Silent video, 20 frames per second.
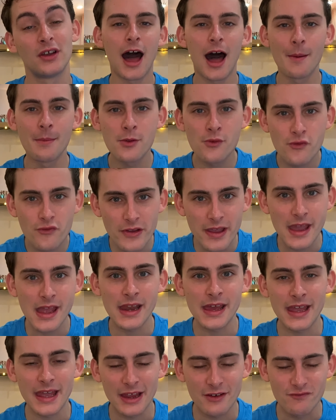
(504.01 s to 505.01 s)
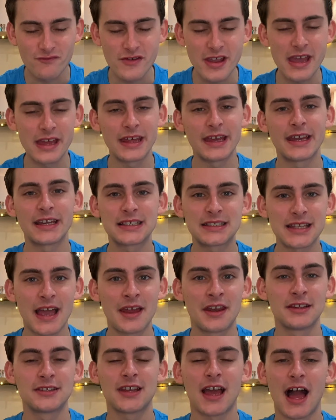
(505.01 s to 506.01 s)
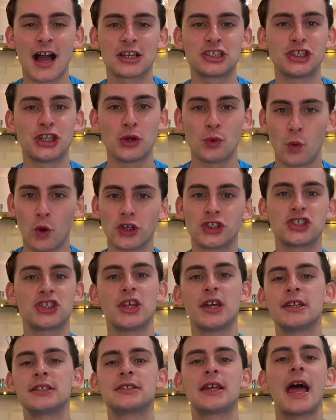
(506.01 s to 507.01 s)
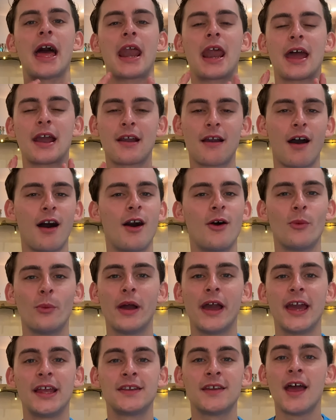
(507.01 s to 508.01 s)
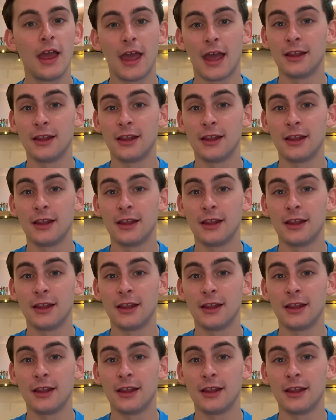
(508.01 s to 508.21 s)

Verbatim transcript: I'm really, really excited to actually watch this and I can't wait.